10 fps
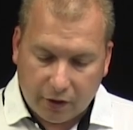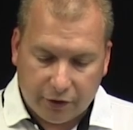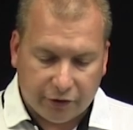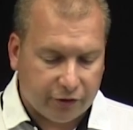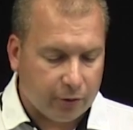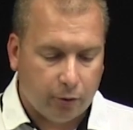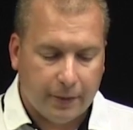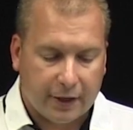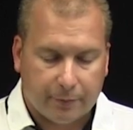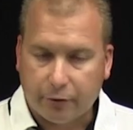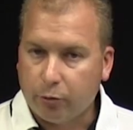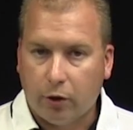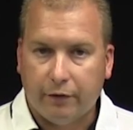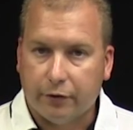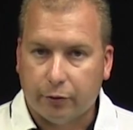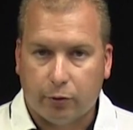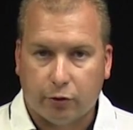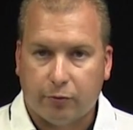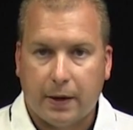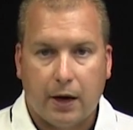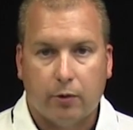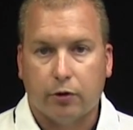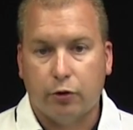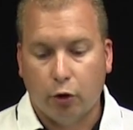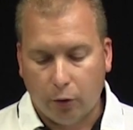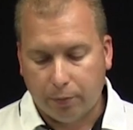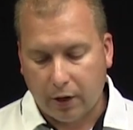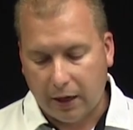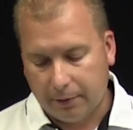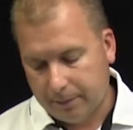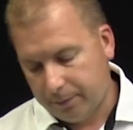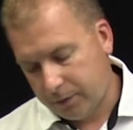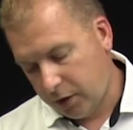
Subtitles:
This thing will make up to 1200 horsepower, no problem.